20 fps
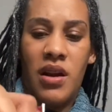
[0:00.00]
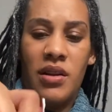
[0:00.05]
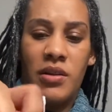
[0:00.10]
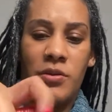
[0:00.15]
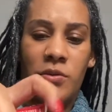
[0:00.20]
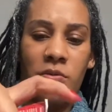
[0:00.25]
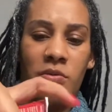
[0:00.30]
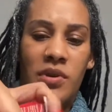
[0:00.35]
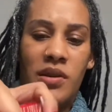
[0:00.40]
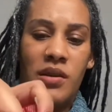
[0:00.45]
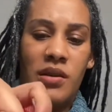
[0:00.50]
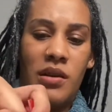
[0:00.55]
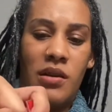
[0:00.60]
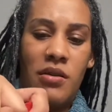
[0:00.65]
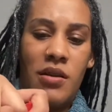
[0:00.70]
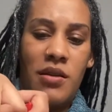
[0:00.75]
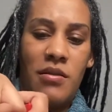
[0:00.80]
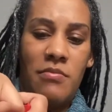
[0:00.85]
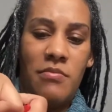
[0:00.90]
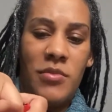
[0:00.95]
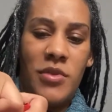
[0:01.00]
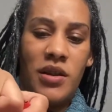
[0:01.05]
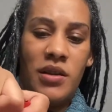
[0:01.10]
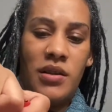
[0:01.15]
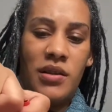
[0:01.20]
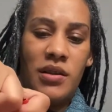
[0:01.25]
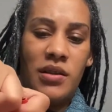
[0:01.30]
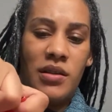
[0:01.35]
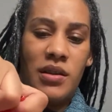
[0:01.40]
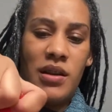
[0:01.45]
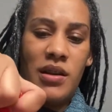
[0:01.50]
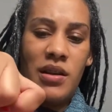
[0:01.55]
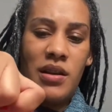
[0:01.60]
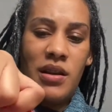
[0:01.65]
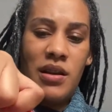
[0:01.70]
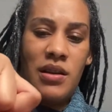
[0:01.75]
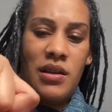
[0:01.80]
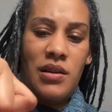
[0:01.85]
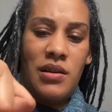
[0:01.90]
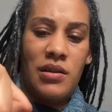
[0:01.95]
squeeze out as much as I
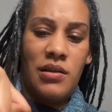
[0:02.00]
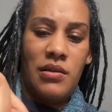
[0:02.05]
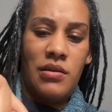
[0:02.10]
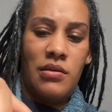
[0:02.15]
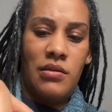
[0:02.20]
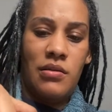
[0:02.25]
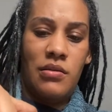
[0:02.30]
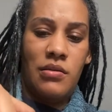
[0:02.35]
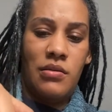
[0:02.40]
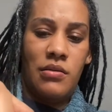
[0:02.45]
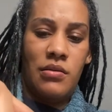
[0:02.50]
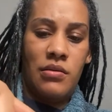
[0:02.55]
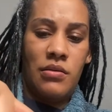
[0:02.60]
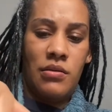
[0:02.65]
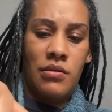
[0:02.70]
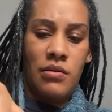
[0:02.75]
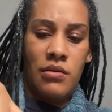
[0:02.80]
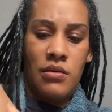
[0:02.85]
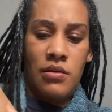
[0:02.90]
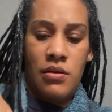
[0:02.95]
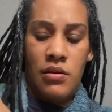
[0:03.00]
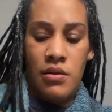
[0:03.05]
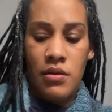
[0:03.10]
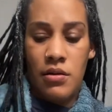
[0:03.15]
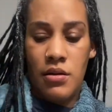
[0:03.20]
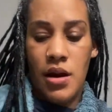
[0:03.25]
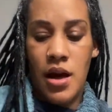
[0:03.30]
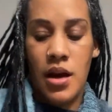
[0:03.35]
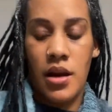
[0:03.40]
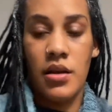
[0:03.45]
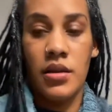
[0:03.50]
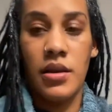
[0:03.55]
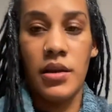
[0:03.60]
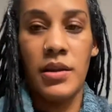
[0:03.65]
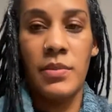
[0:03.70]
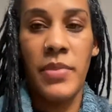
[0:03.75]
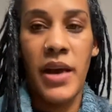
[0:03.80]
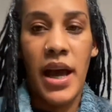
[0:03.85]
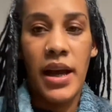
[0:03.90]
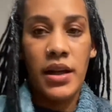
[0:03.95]
can out of these
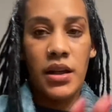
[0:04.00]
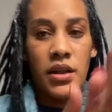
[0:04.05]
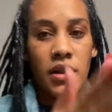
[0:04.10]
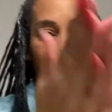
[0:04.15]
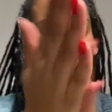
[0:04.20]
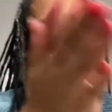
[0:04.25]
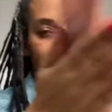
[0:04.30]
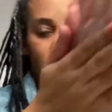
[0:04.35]
packages.